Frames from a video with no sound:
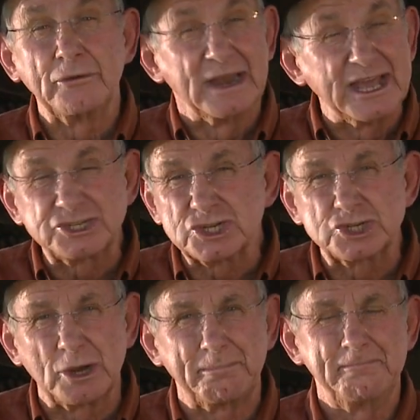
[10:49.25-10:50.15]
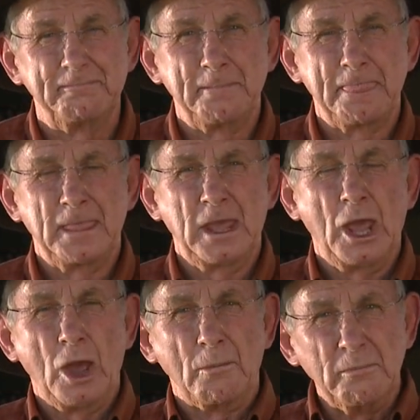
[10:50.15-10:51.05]
relationship
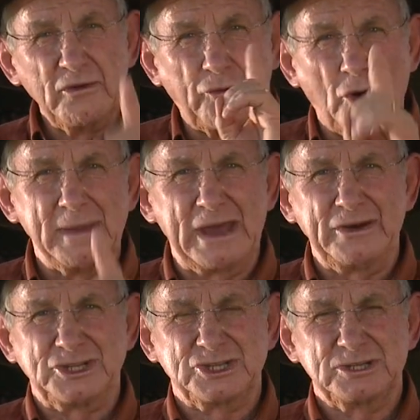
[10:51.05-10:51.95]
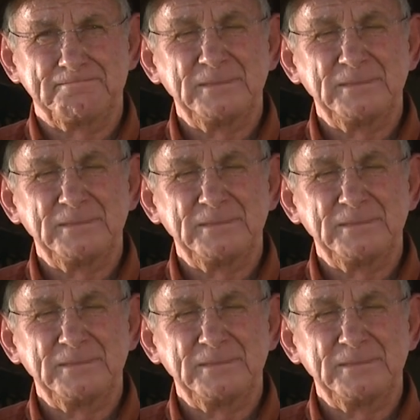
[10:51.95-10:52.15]
before marriage.